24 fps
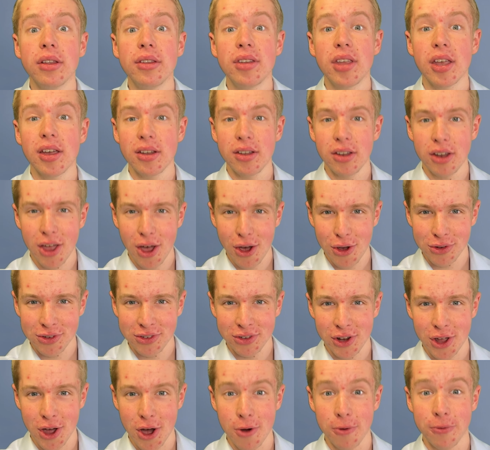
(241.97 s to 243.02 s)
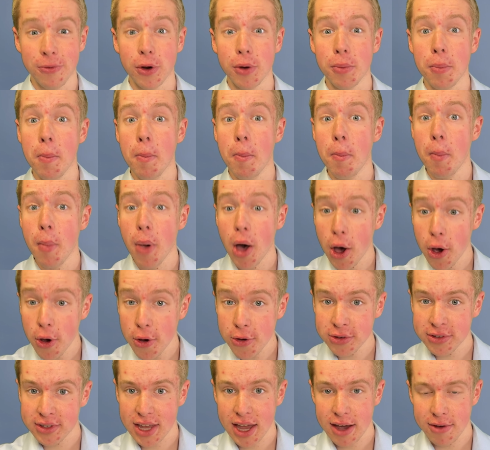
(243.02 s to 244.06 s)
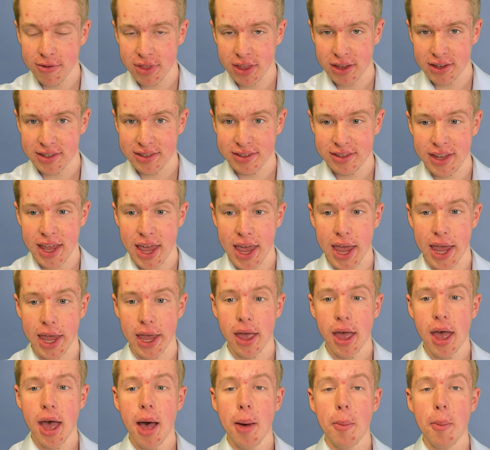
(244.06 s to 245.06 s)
to no snow for most of the state,